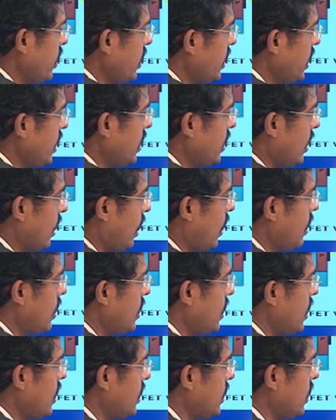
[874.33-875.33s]
here
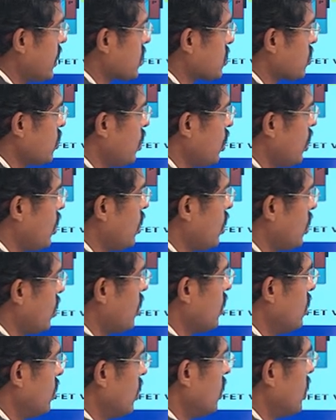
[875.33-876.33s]
already there is
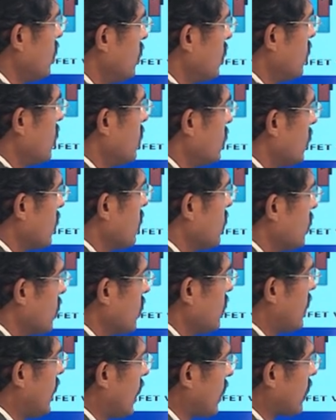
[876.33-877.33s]
no
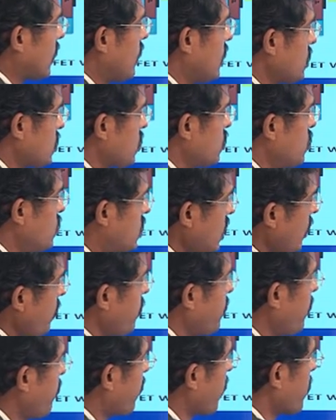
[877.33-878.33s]
electrons to
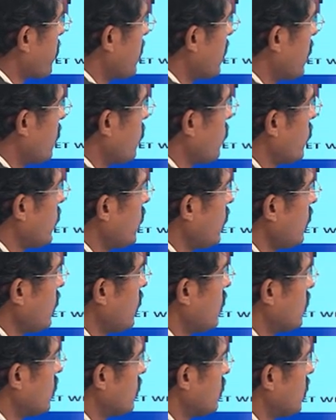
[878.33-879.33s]
jump from here to here,
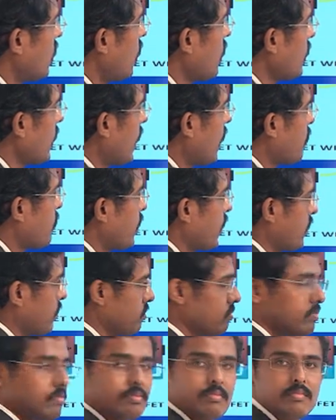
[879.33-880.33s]
not happening.
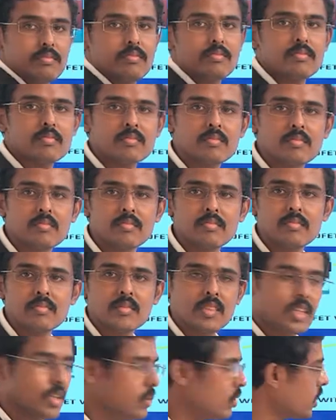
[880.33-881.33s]

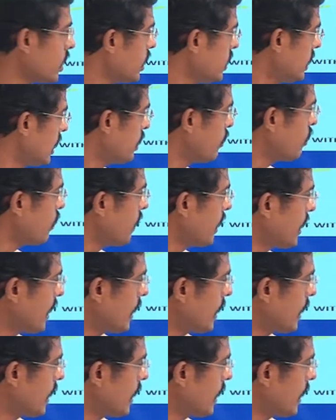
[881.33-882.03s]
Okay, therefore what